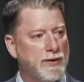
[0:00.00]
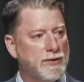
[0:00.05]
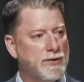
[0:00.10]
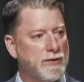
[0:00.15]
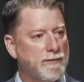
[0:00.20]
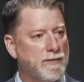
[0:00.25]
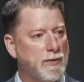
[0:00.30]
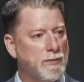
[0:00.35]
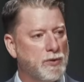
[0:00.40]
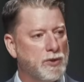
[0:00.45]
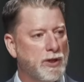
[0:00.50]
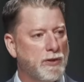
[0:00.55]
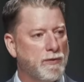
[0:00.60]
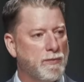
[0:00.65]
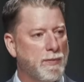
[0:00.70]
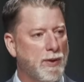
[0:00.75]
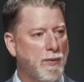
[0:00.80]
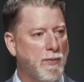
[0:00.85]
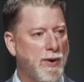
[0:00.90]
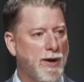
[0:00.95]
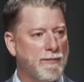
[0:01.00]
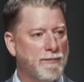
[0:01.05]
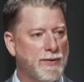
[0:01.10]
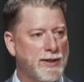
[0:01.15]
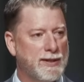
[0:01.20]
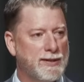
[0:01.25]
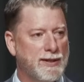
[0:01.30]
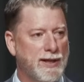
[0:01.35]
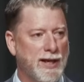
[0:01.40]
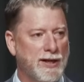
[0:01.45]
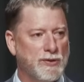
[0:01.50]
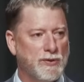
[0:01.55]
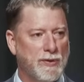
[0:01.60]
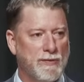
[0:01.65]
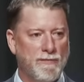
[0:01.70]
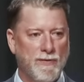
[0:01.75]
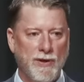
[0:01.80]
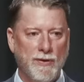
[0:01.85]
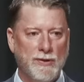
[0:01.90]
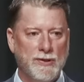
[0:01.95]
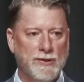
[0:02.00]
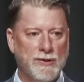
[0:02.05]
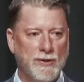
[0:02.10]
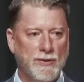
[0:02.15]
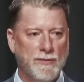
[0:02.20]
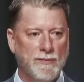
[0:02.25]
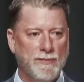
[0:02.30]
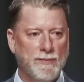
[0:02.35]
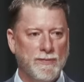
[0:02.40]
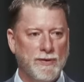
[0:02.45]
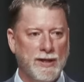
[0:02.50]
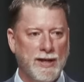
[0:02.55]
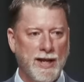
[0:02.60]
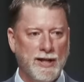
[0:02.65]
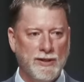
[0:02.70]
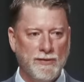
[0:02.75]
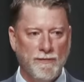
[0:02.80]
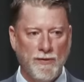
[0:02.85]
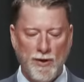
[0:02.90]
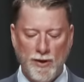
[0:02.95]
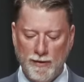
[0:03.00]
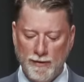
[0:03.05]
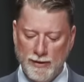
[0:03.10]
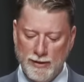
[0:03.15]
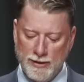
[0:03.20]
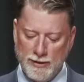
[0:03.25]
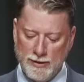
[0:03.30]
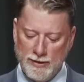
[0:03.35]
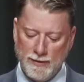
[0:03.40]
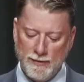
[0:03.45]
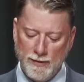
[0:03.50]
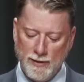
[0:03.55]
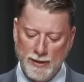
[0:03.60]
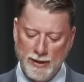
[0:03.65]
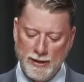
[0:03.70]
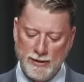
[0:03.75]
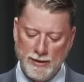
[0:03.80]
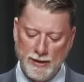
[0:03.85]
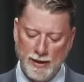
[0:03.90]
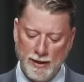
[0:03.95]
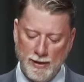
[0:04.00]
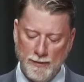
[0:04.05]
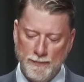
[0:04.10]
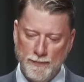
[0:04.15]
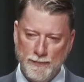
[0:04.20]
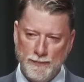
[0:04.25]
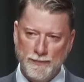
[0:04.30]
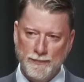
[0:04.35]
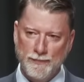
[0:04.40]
I should have double checked with my wife. That's actually very soon. The 9th of Av is, is um,